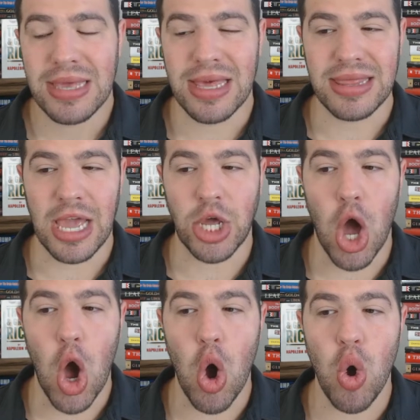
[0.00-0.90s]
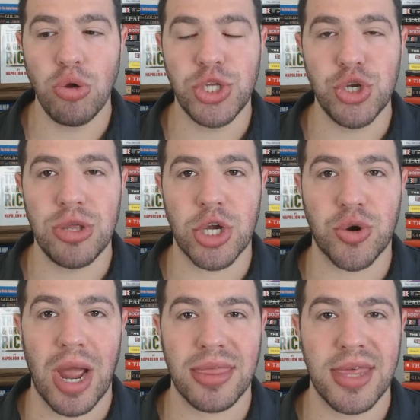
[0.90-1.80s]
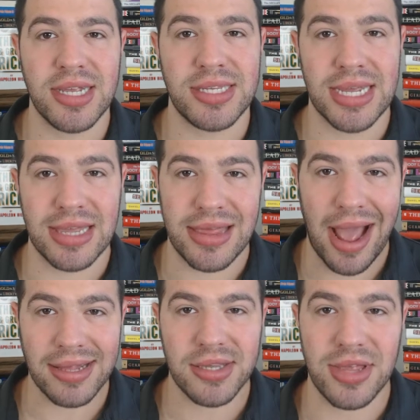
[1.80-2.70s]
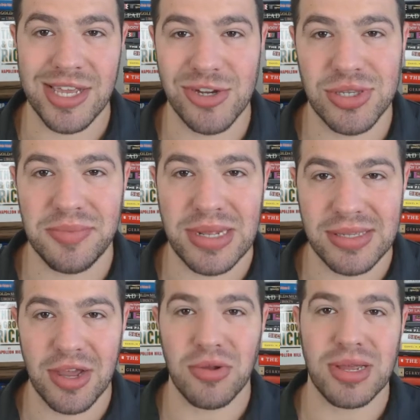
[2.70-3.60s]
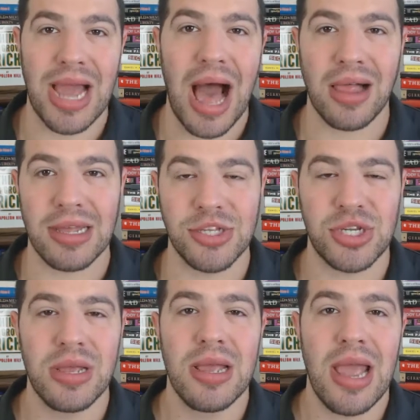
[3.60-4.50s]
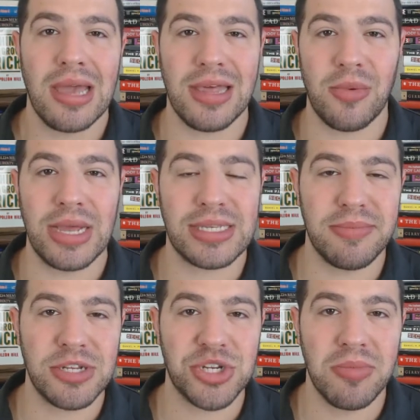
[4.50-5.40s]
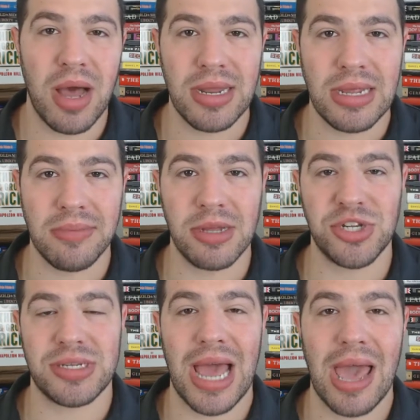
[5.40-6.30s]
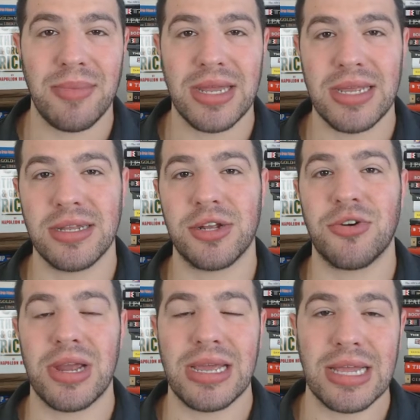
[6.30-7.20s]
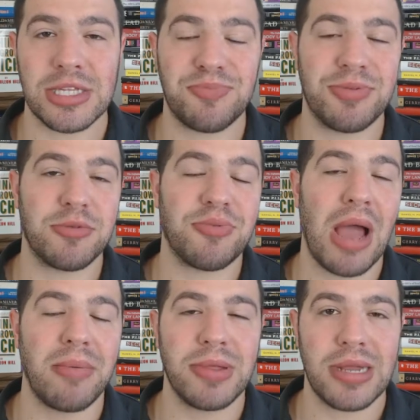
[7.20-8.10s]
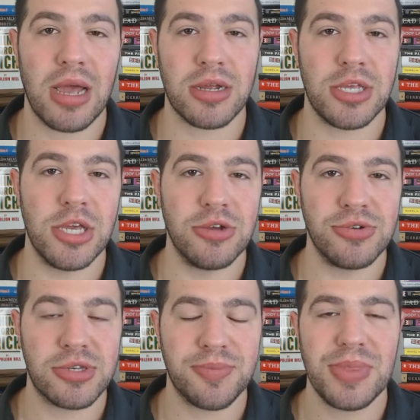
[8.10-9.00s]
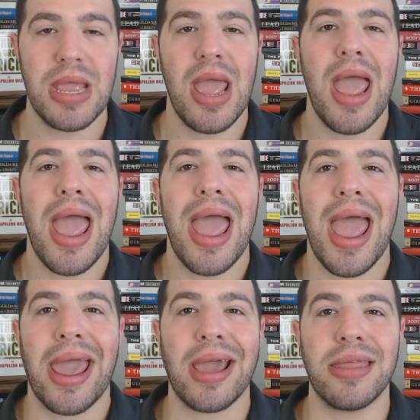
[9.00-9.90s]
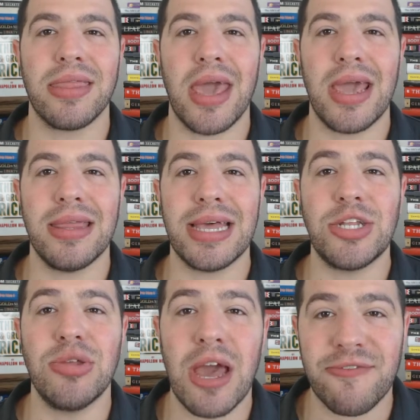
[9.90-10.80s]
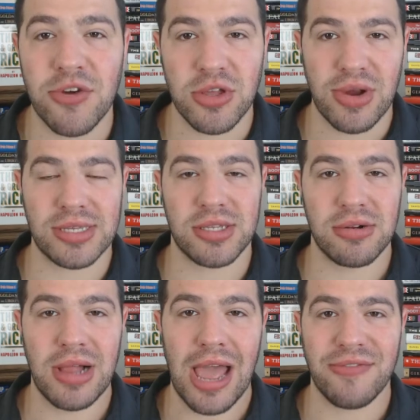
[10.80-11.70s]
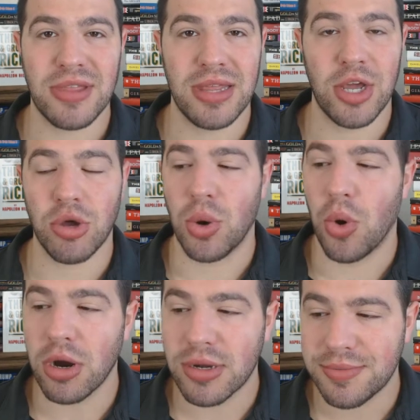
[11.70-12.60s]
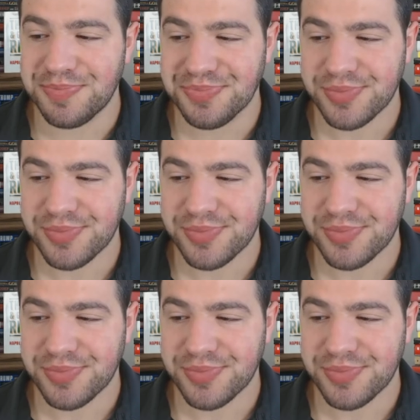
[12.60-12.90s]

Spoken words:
Then they go do the correct things to get that. So that usually means they go to college. And they waste a bunch of money and a bunch of time getting a degree that they're probably not going to use. And then they do that for the rest of their life. And then they go to work.